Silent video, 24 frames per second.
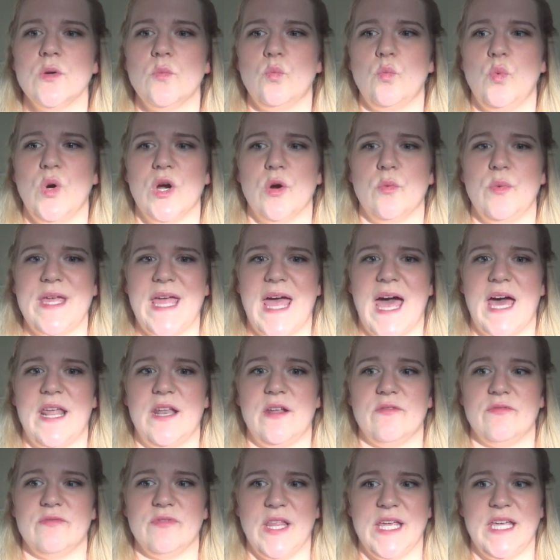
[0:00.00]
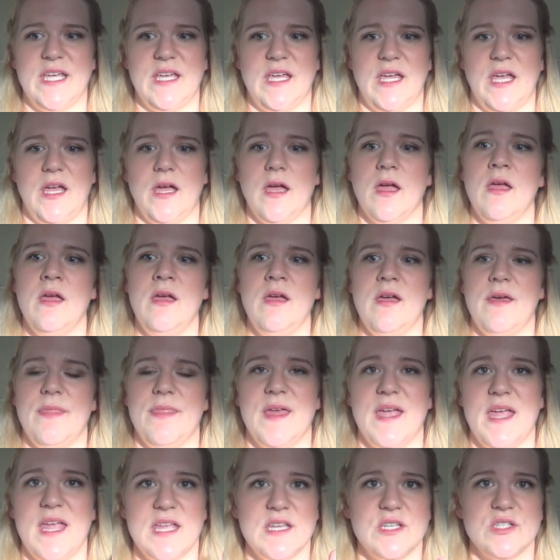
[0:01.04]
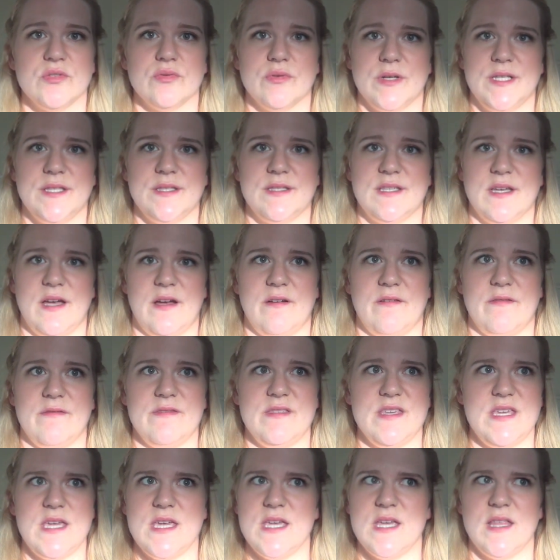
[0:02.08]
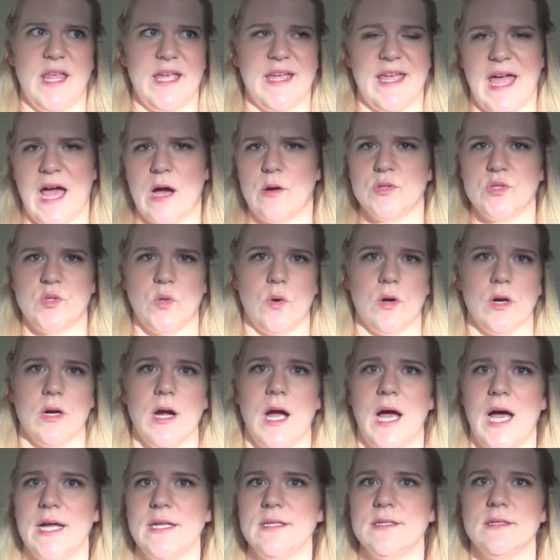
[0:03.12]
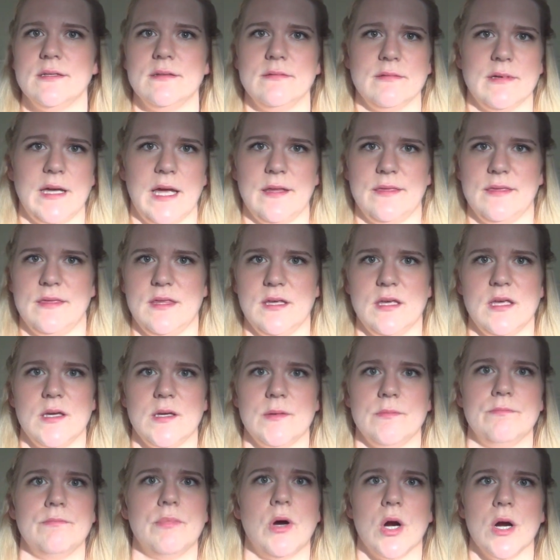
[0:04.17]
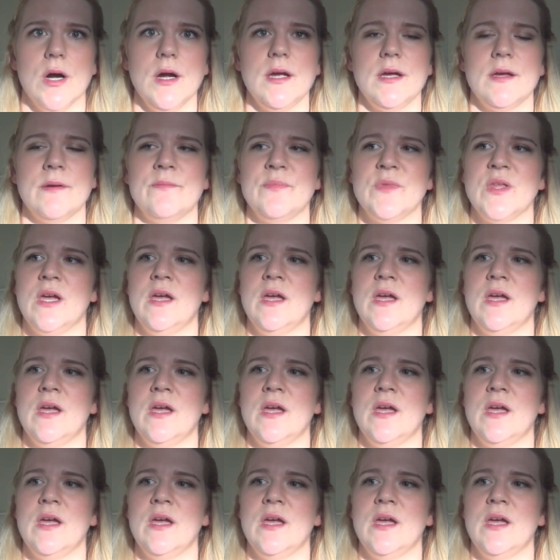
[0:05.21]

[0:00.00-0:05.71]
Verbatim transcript: where we had it flanking the entrance of the like outdoor hut at the park,